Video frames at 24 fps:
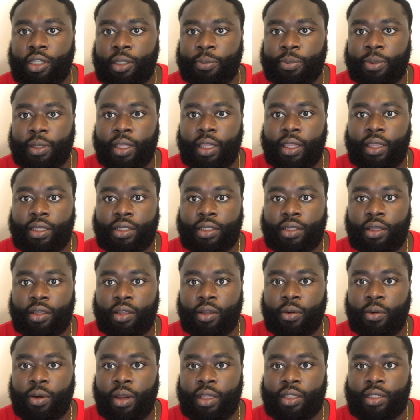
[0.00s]
plays on the
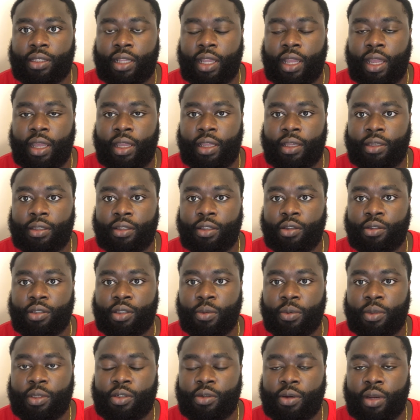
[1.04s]
right side, usually
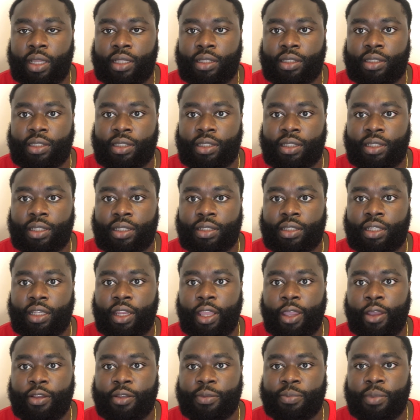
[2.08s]
with Trent.
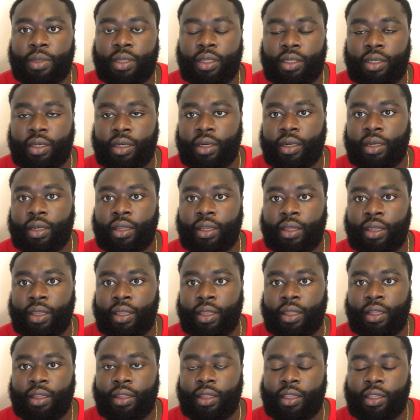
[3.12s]
Today it was Milner
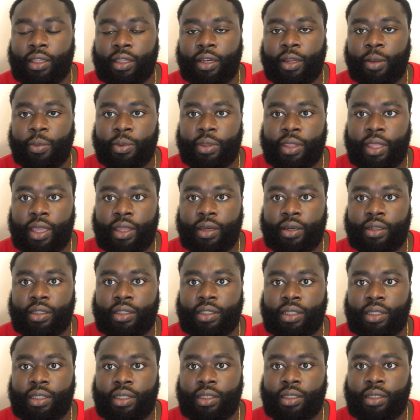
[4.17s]
linking up with
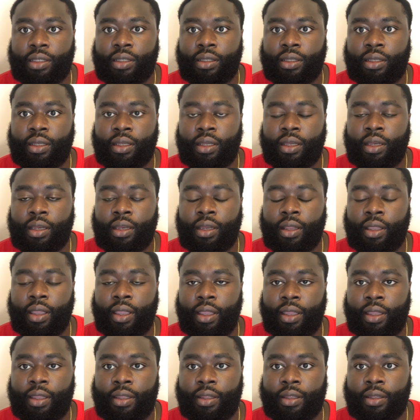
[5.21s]
Henderson,
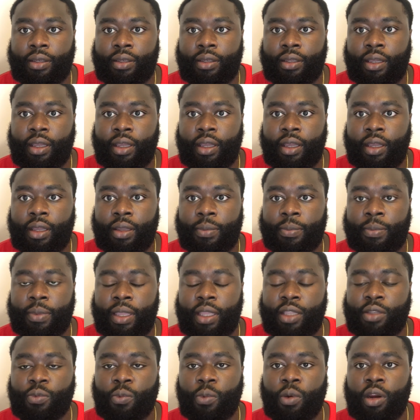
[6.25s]
and uh,
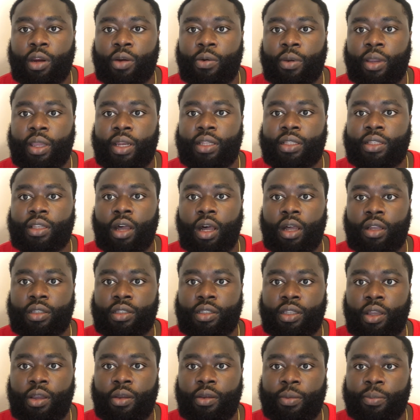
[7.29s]
his work rate is
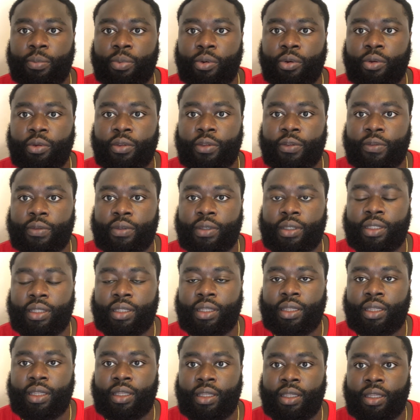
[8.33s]
also improved.
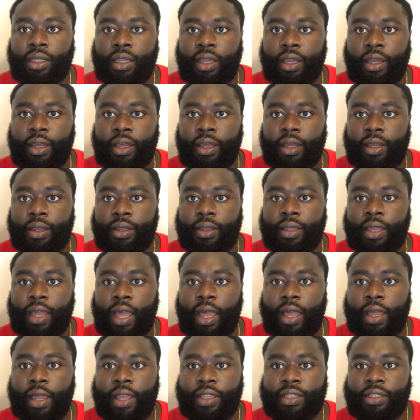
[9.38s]
Uh,
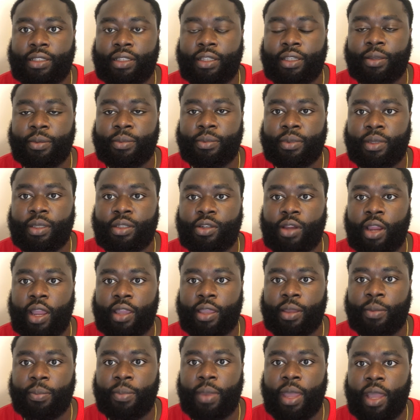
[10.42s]
I, I see him
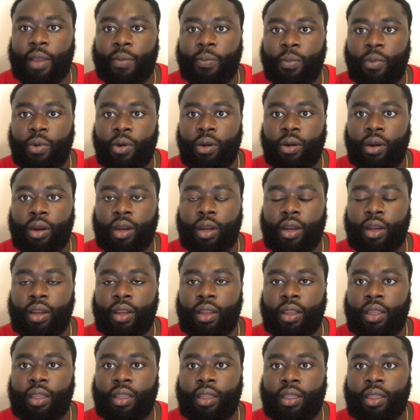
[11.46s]
tracking back more,
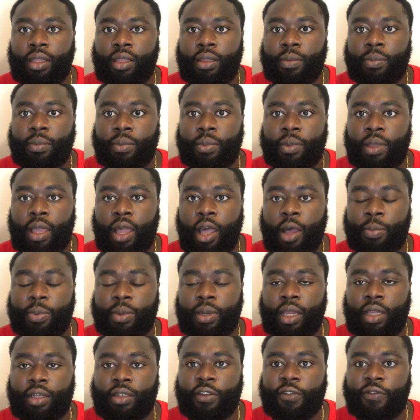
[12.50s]
helping
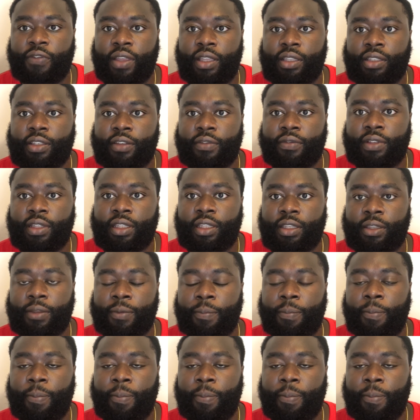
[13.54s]
out defensively,